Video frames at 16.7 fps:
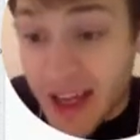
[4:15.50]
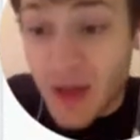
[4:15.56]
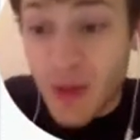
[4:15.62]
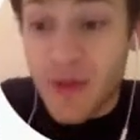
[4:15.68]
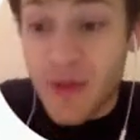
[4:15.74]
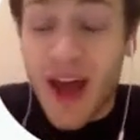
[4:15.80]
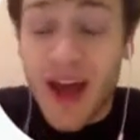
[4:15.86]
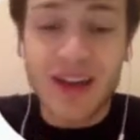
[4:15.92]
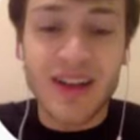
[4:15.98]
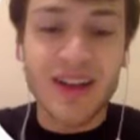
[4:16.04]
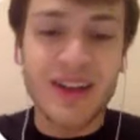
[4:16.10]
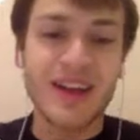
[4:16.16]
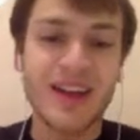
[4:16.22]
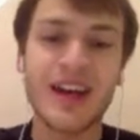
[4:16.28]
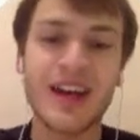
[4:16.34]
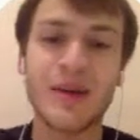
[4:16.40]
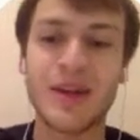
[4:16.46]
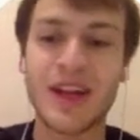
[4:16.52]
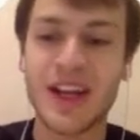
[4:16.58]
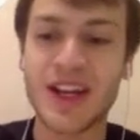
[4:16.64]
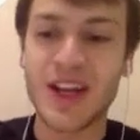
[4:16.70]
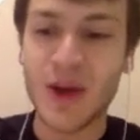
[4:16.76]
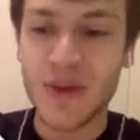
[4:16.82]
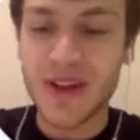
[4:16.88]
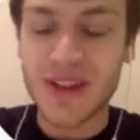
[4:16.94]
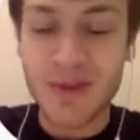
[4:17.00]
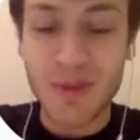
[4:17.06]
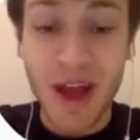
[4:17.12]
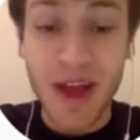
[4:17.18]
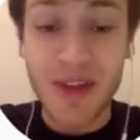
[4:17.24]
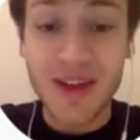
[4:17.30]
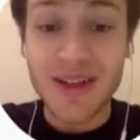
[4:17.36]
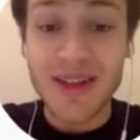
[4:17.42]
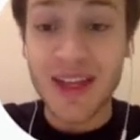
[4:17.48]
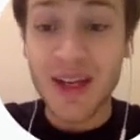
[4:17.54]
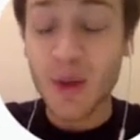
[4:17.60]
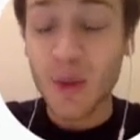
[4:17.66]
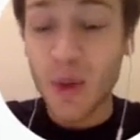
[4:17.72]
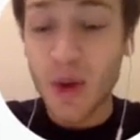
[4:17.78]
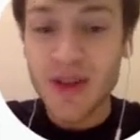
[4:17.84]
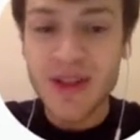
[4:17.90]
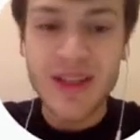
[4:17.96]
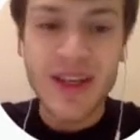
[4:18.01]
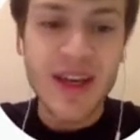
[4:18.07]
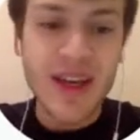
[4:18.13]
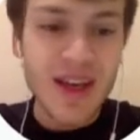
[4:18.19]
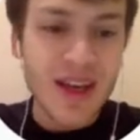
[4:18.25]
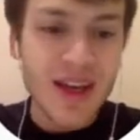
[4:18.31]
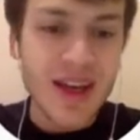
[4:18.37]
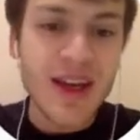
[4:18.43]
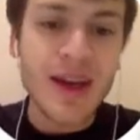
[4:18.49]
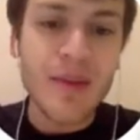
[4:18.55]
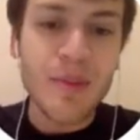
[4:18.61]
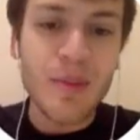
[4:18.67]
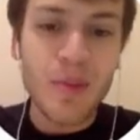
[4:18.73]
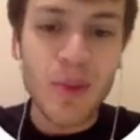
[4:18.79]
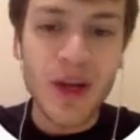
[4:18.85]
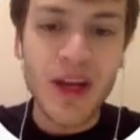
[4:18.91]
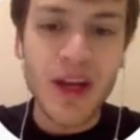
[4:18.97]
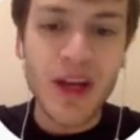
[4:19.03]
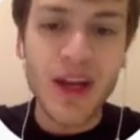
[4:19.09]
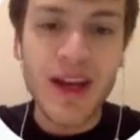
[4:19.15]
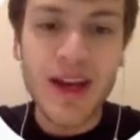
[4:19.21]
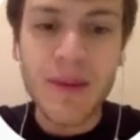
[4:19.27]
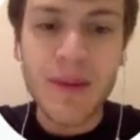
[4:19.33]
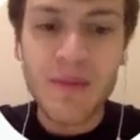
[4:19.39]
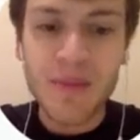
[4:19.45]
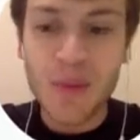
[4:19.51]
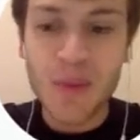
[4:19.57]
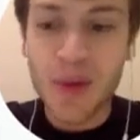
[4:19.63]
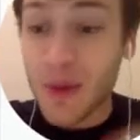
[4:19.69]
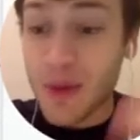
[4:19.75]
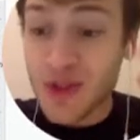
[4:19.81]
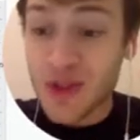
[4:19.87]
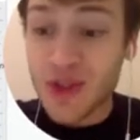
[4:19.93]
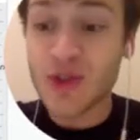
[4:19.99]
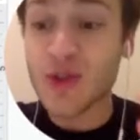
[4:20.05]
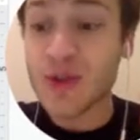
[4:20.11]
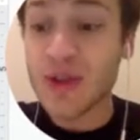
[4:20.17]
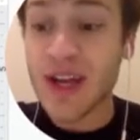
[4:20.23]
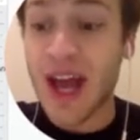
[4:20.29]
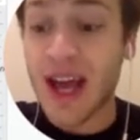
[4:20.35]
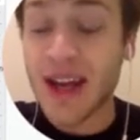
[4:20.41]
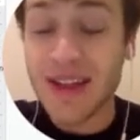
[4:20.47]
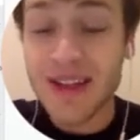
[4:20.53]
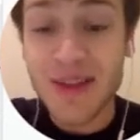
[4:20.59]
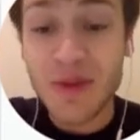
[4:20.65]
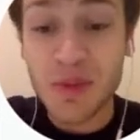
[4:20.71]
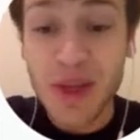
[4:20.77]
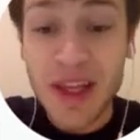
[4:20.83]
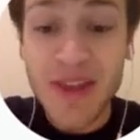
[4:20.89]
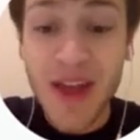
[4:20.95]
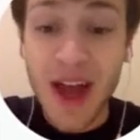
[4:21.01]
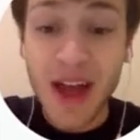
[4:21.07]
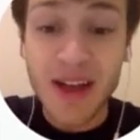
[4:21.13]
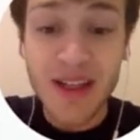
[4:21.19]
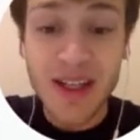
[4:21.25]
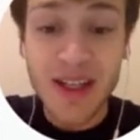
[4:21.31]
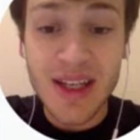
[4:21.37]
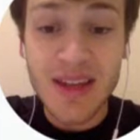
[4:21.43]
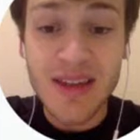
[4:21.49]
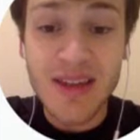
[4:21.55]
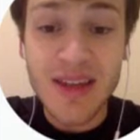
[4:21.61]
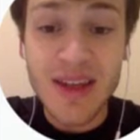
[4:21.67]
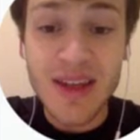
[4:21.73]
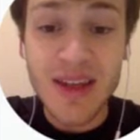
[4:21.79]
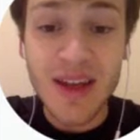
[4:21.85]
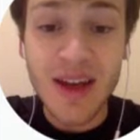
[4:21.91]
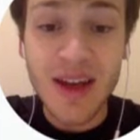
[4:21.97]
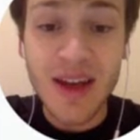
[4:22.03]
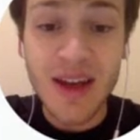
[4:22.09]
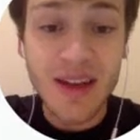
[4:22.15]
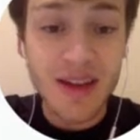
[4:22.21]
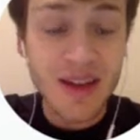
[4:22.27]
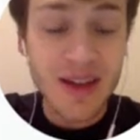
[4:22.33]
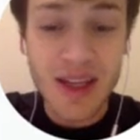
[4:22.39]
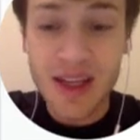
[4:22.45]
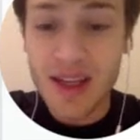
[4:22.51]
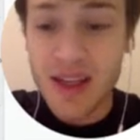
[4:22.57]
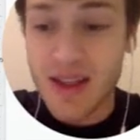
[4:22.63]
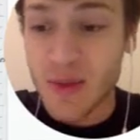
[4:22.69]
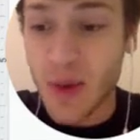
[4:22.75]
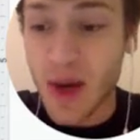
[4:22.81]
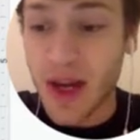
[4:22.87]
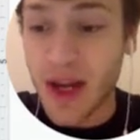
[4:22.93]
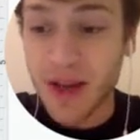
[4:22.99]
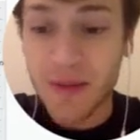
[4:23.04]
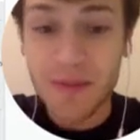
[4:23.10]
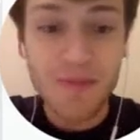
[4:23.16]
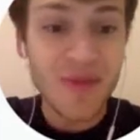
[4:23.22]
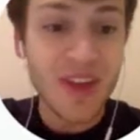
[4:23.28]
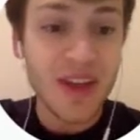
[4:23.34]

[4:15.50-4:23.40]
I know that, and I know that it's bad that it's getting worse. But I wish the student had explained that in his writing.